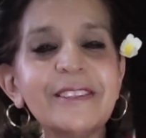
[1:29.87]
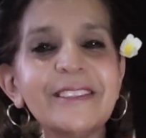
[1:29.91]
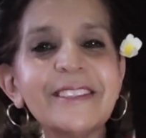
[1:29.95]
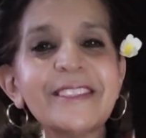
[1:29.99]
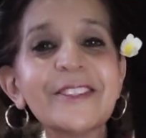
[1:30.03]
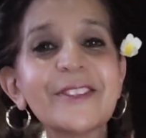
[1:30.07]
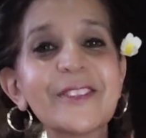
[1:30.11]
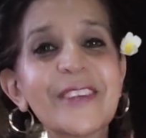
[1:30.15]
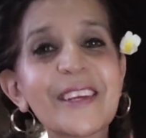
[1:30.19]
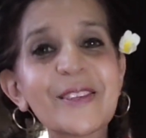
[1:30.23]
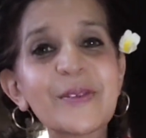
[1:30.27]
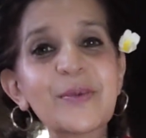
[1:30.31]
So
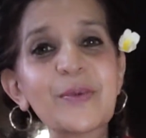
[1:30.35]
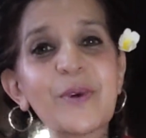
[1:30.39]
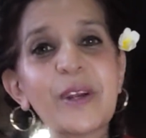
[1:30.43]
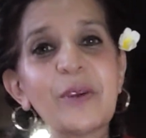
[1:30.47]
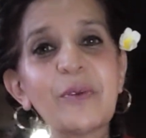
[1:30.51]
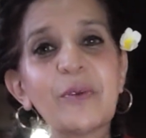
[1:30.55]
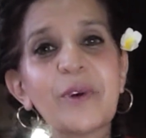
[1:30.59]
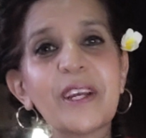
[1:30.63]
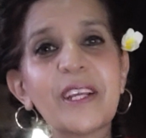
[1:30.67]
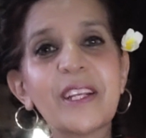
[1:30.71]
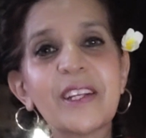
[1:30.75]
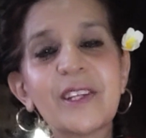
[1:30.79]
that's one
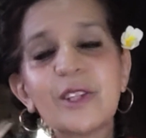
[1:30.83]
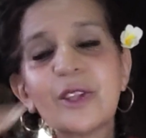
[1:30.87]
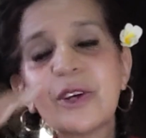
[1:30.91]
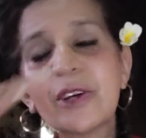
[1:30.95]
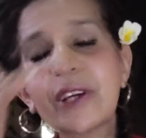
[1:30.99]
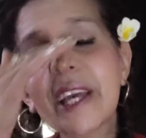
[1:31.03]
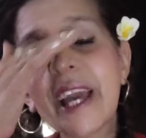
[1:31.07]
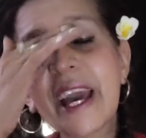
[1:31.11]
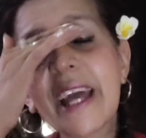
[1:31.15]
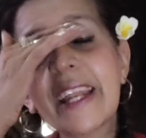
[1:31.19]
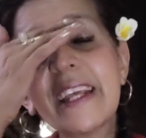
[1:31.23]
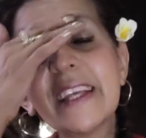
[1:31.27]
way to
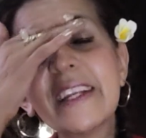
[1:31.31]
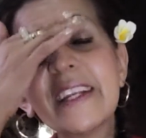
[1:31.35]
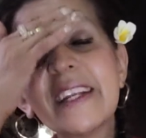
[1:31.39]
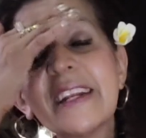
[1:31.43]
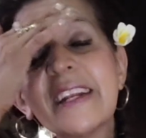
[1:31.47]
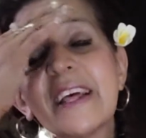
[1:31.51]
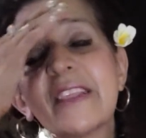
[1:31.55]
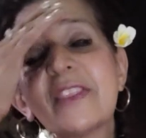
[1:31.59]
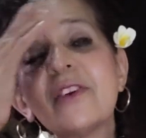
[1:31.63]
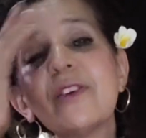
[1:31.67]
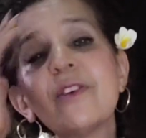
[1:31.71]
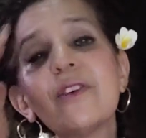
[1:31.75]
look at it.
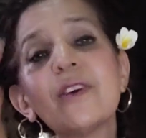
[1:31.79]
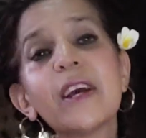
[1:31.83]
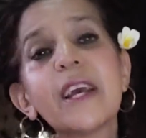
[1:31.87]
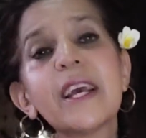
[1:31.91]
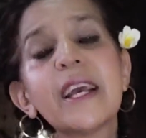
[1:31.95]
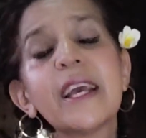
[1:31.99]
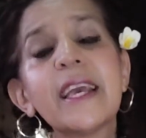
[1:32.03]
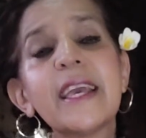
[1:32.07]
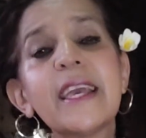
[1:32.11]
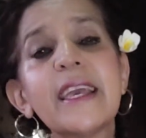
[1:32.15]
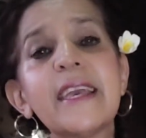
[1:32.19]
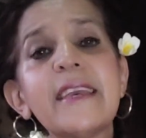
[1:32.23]
Another
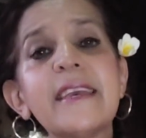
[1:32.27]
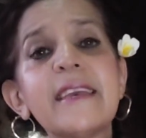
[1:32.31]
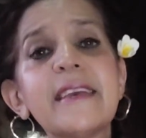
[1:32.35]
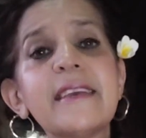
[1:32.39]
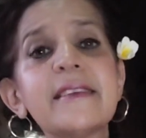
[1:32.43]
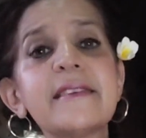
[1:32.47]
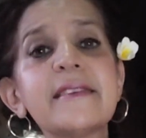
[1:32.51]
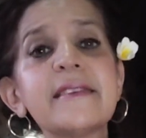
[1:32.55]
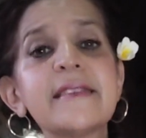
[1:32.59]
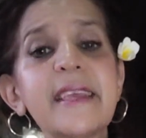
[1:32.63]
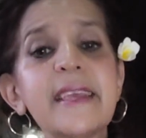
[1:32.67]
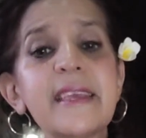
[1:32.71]

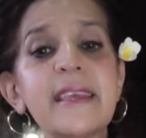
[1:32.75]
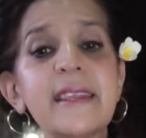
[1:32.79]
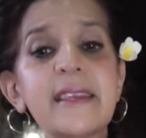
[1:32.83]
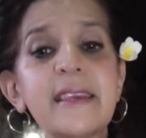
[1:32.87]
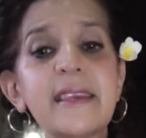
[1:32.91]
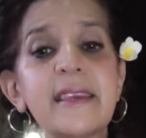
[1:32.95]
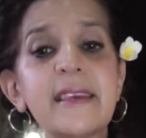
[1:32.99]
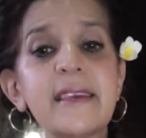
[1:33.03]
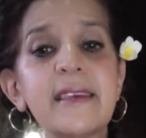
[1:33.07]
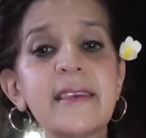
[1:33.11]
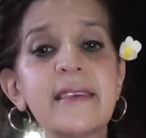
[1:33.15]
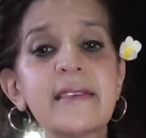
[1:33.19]
is it
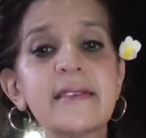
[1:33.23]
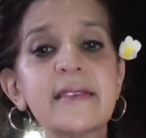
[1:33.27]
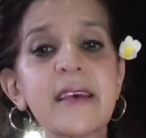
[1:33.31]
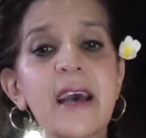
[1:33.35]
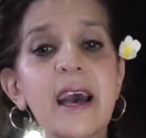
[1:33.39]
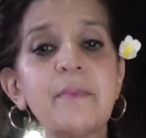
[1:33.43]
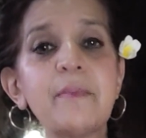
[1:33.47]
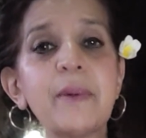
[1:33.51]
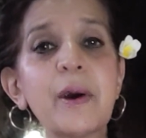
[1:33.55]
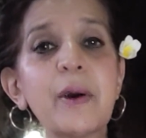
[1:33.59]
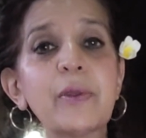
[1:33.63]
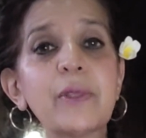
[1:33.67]
is
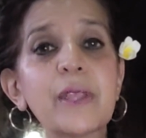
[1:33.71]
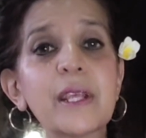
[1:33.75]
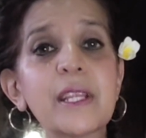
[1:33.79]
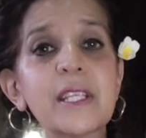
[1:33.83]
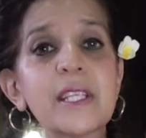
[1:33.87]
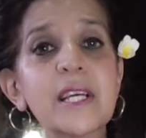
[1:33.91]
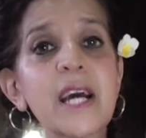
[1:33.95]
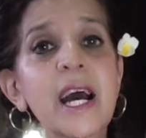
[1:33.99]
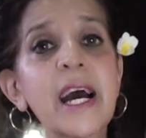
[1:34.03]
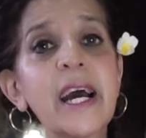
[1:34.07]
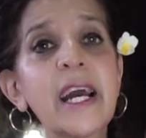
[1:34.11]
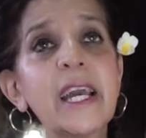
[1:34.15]
about the
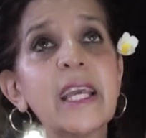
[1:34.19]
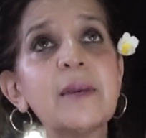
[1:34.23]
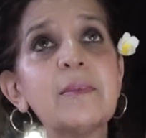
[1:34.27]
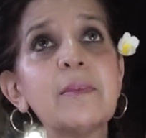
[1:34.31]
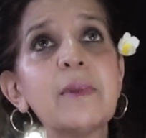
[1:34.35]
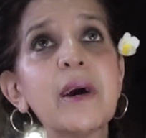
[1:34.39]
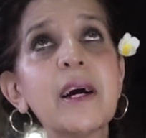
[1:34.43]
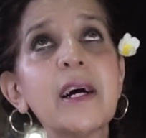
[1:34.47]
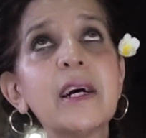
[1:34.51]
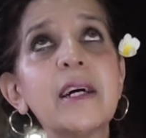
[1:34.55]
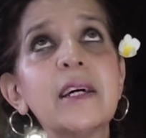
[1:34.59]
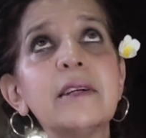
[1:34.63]
time
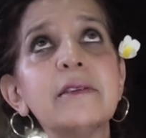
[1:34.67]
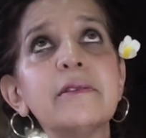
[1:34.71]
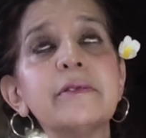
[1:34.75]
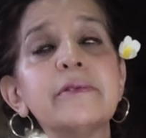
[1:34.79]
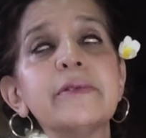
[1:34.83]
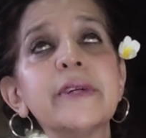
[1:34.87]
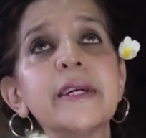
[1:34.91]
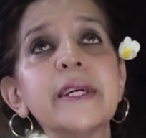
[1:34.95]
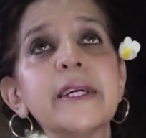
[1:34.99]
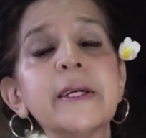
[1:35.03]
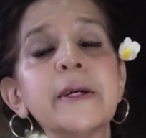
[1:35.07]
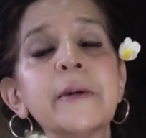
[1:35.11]
of
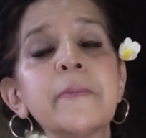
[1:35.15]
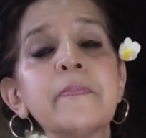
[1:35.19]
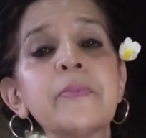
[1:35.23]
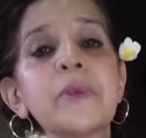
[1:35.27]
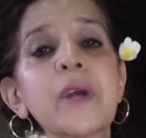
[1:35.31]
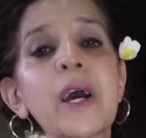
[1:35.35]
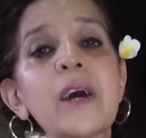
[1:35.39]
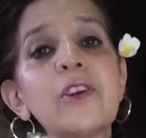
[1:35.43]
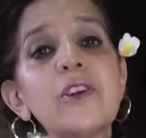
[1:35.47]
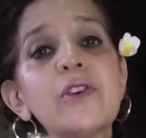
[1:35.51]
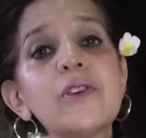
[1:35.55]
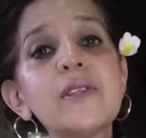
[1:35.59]

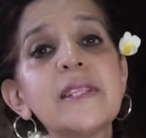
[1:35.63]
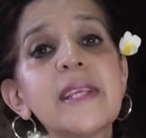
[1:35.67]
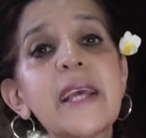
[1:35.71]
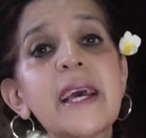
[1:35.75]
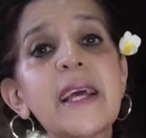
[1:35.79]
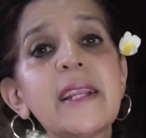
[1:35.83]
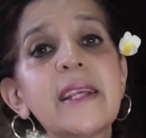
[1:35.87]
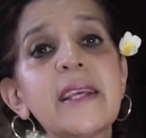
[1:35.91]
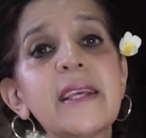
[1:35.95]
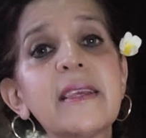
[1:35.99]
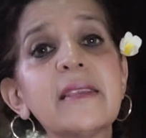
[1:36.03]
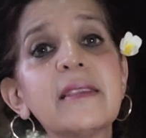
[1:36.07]

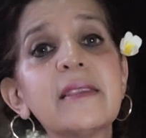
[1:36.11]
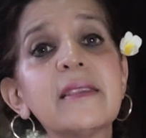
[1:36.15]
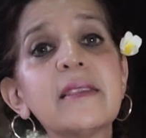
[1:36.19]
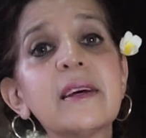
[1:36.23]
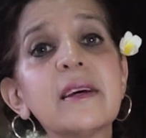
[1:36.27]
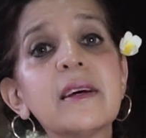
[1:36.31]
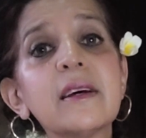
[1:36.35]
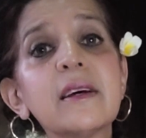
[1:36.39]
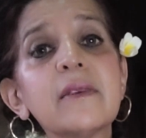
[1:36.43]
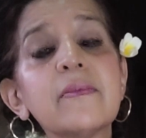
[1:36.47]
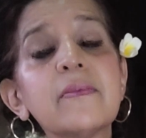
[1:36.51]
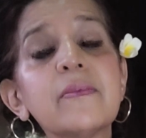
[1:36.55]
understanding
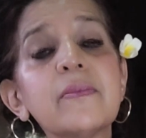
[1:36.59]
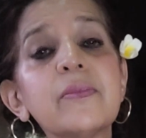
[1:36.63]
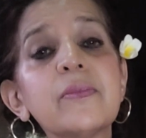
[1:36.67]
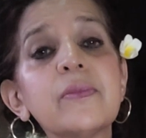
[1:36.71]
the